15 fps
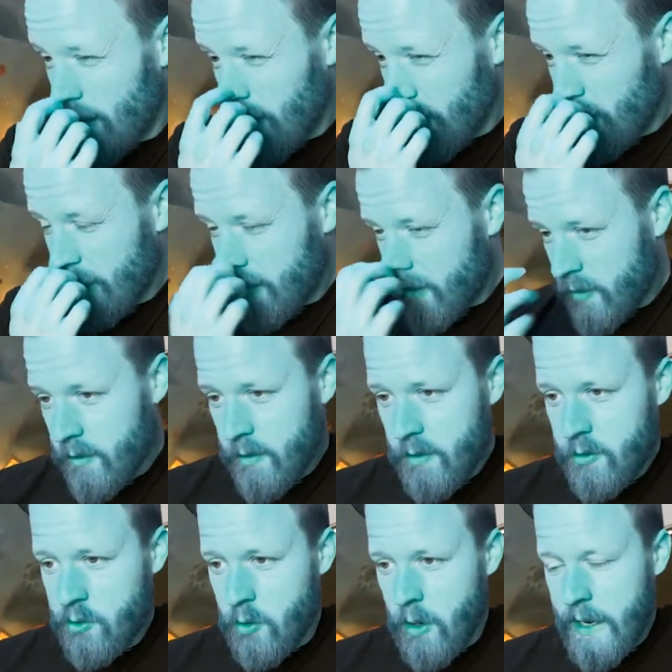Let's
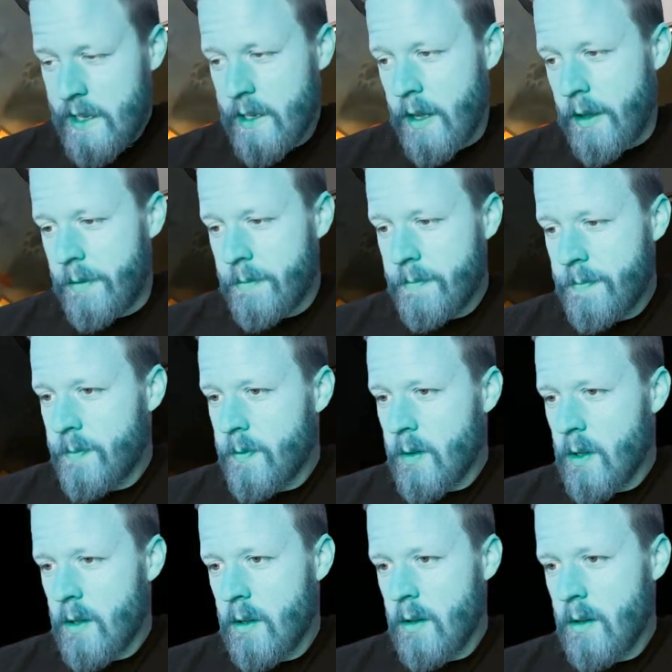try again.
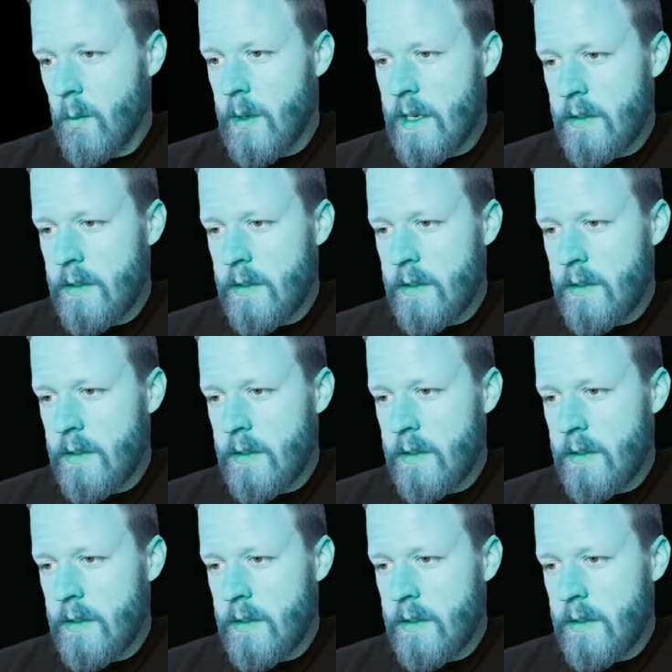We